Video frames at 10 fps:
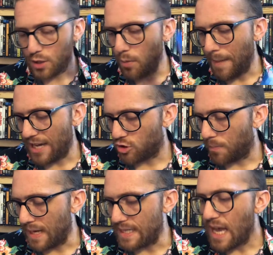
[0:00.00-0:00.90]

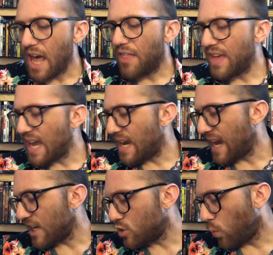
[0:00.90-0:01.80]
masterpiece. The
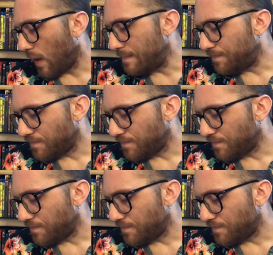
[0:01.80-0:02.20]
next one